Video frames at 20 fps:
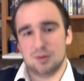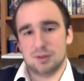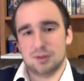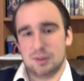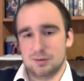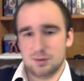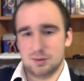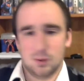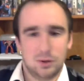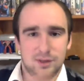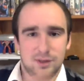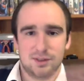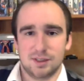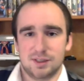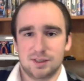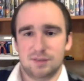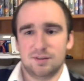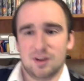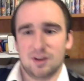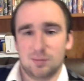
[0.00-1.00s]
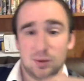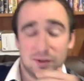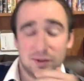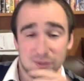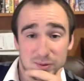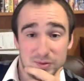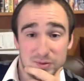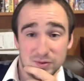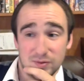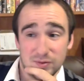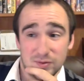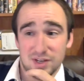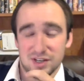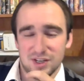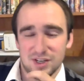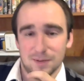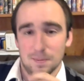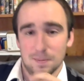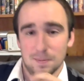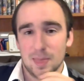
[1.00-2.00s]
He was only 65 points, so he was very
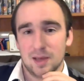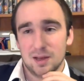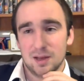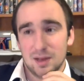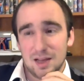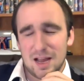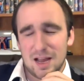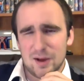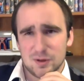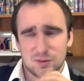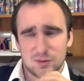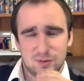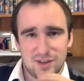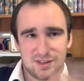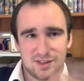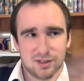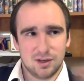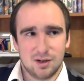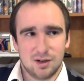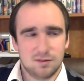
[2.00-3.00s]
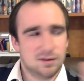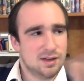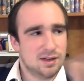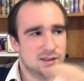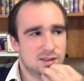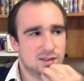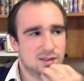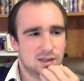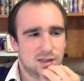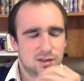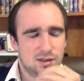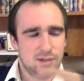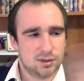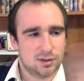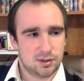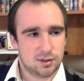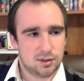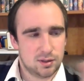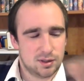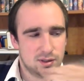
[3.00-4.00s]
cheap. I was facing off against
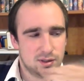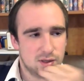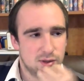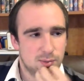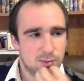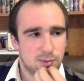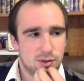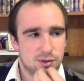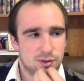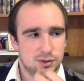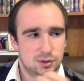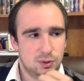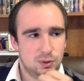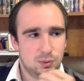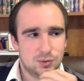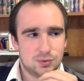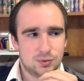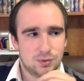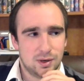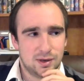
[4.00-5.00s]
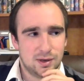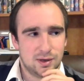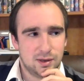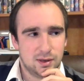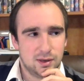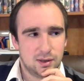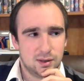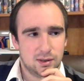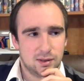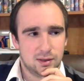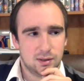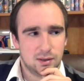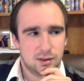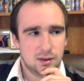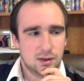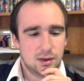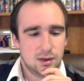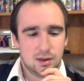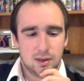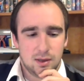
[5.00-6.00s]
this other person who was running
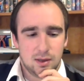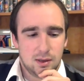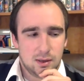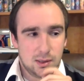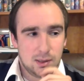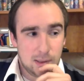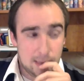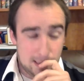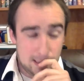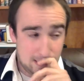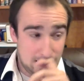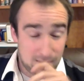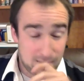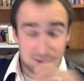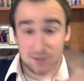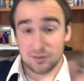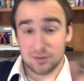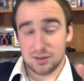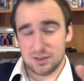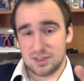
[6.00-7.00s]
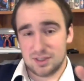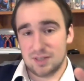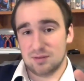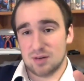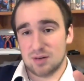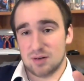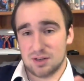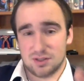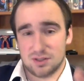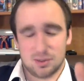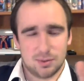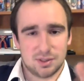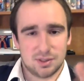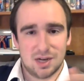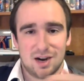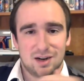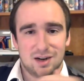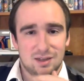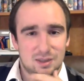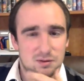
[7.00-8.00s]
a different Steve Rogers, a much
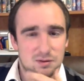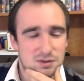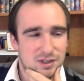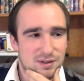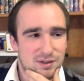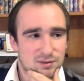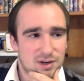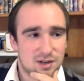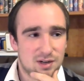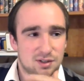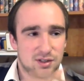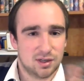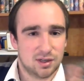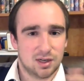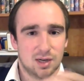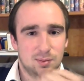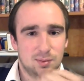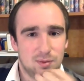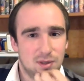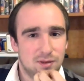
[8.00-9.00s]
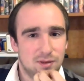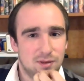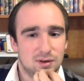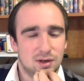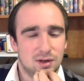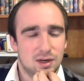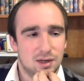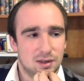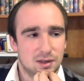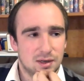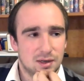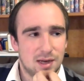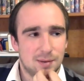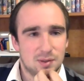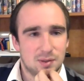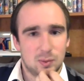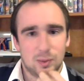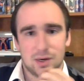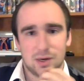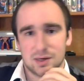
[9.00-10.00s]
higher level Steve Rogers, and a couple other
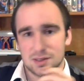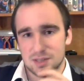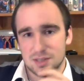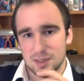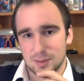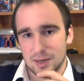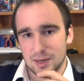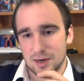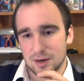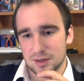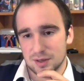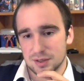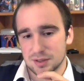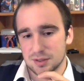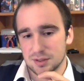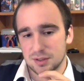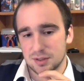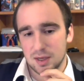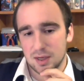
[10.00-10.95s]
Captain America type characters.